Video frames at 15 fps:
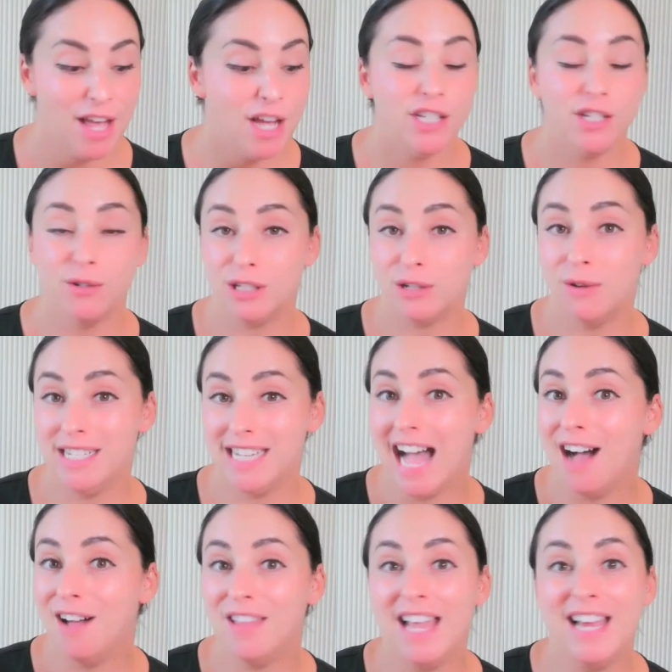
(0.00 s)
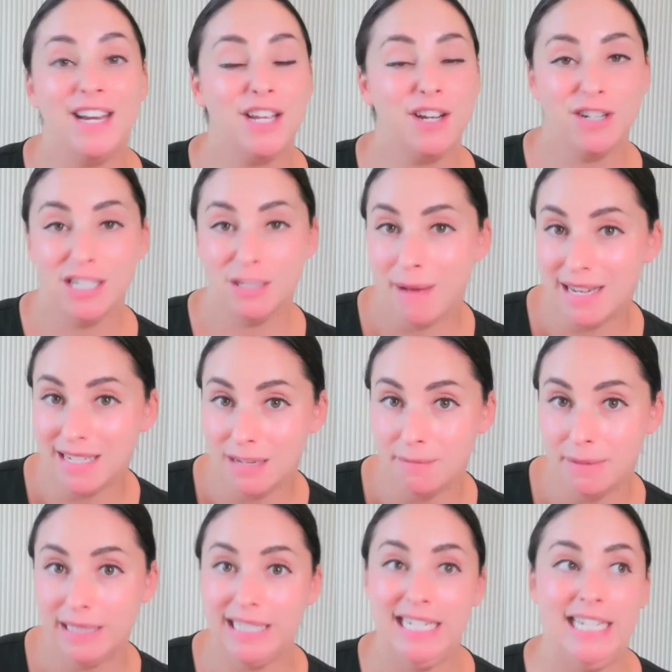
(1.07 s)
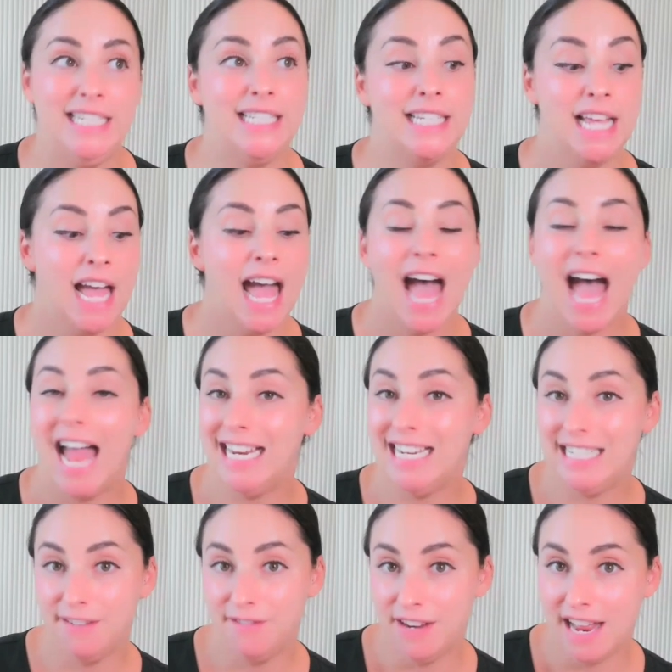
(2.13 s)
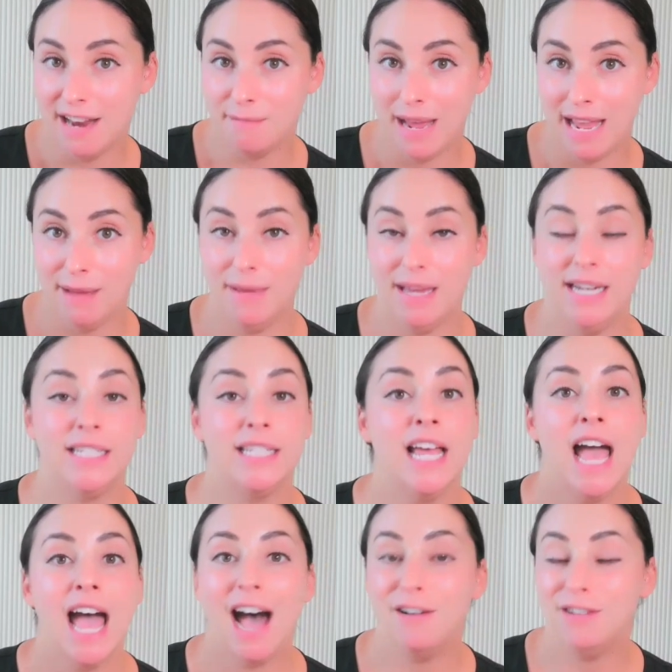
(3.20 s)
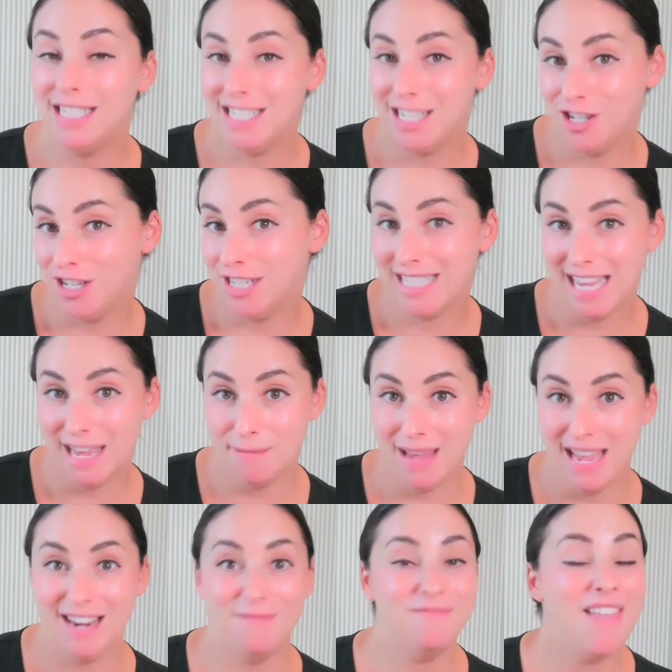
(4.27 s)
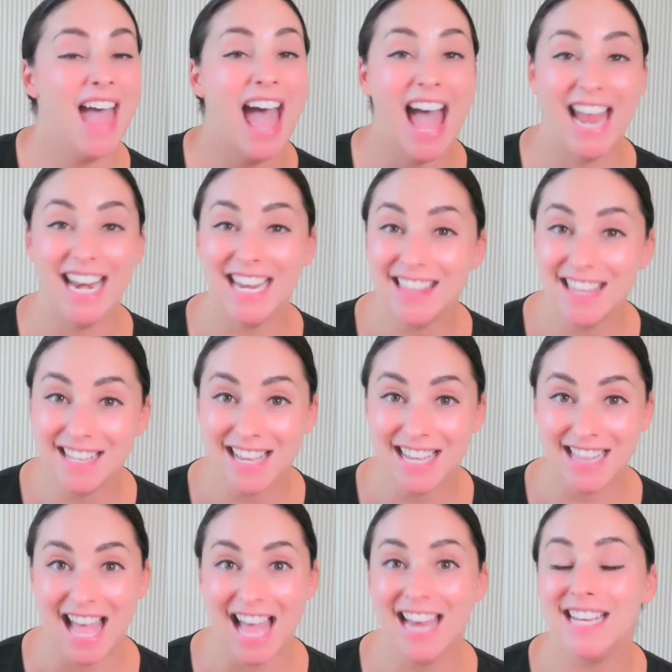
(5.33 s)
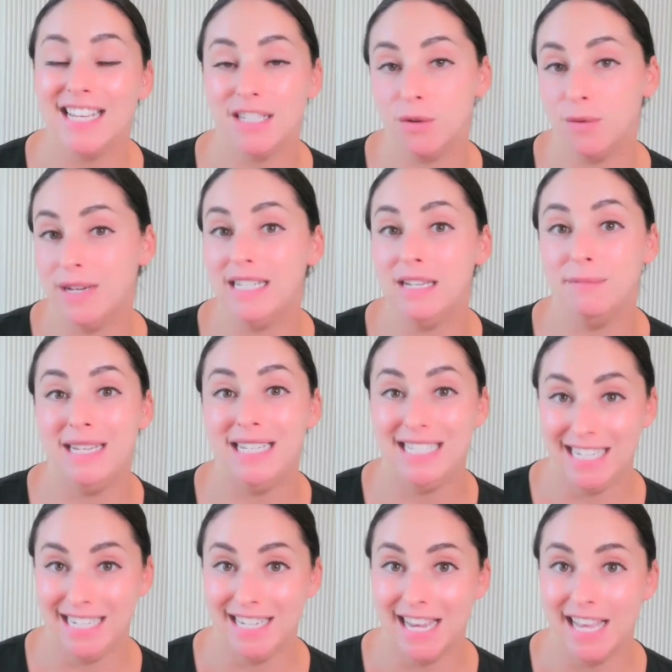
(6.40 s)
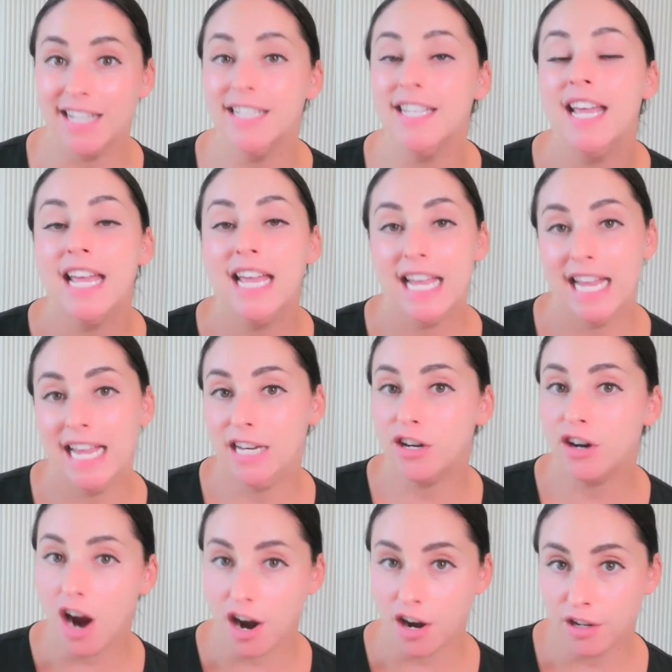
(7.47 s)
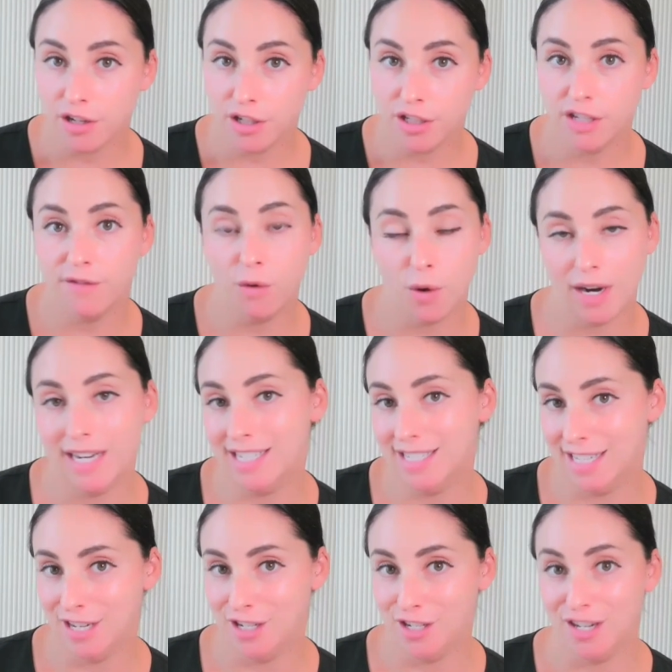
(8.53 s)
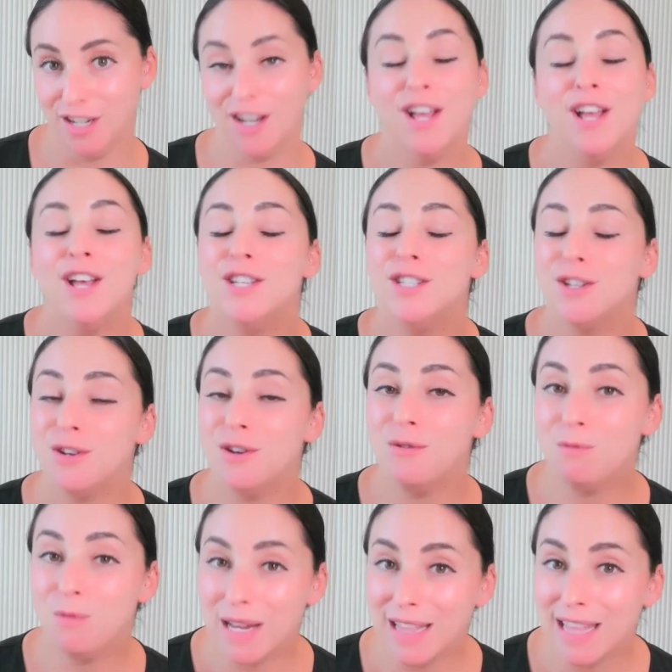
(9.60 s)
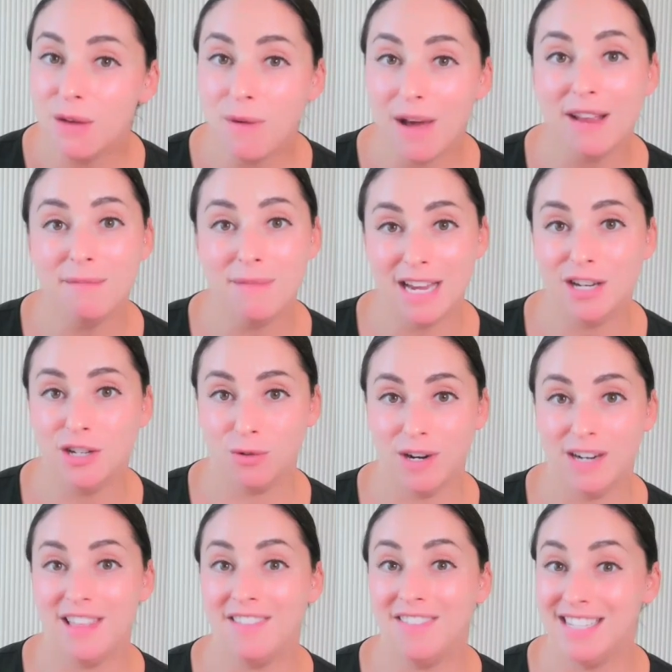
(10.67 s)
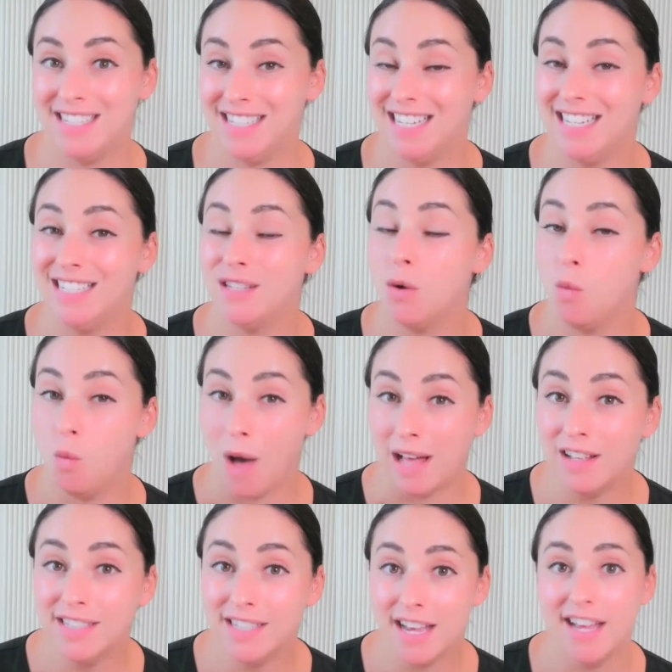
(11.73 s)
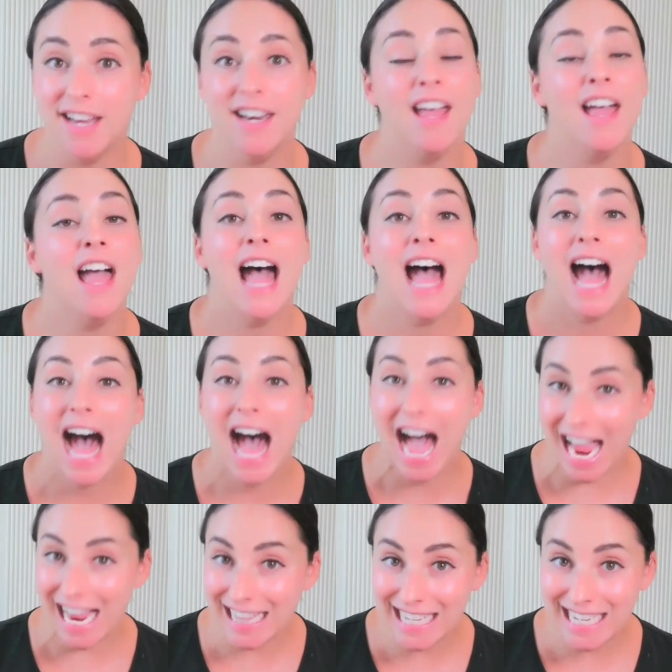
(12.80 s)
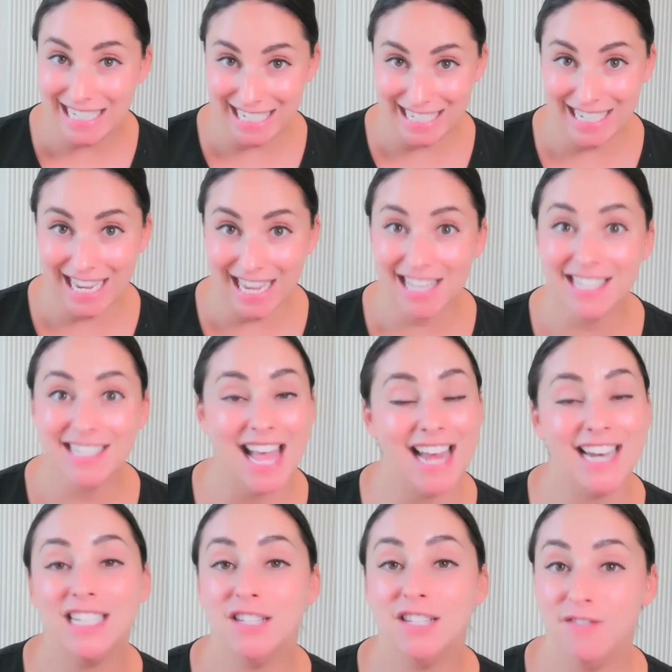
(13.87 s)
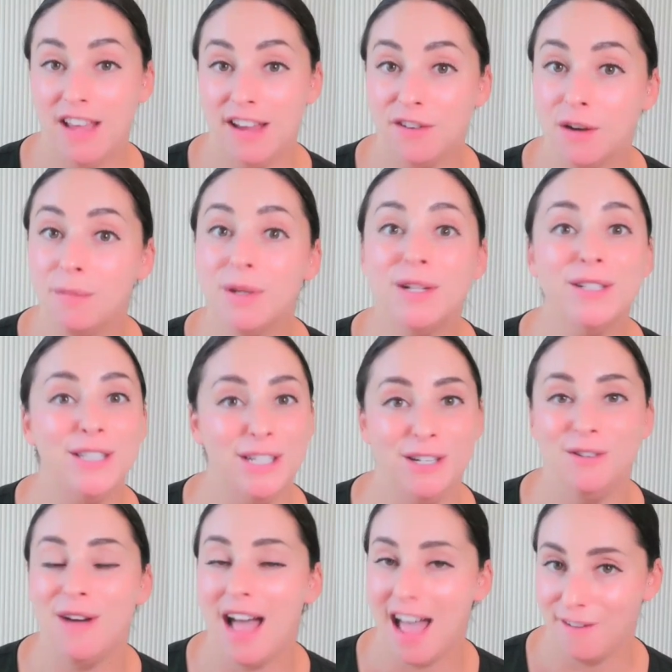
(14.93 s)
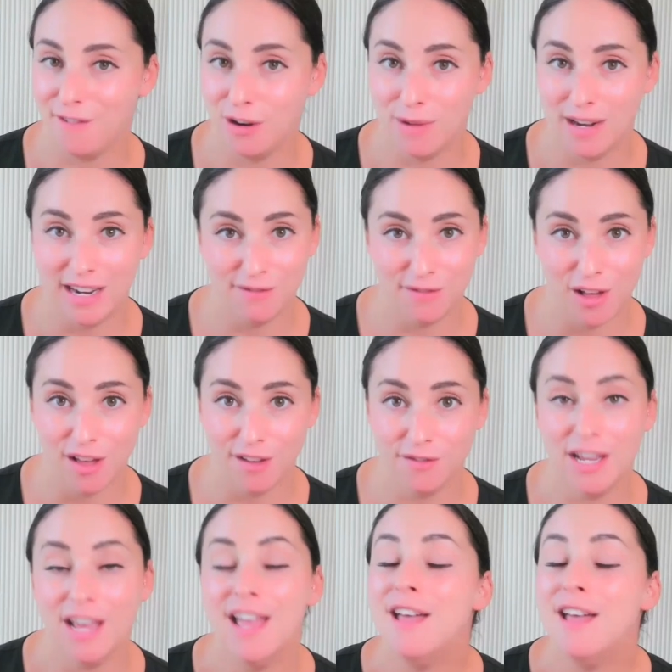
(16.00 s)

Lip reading: So it's going to outline your responsibilities, any dividend payments, how decisions get made. Anything like that is going to be detailed in your articles of organization. So you really want to make sure that this is well done, highly detailed, and is favorable to everyone involved.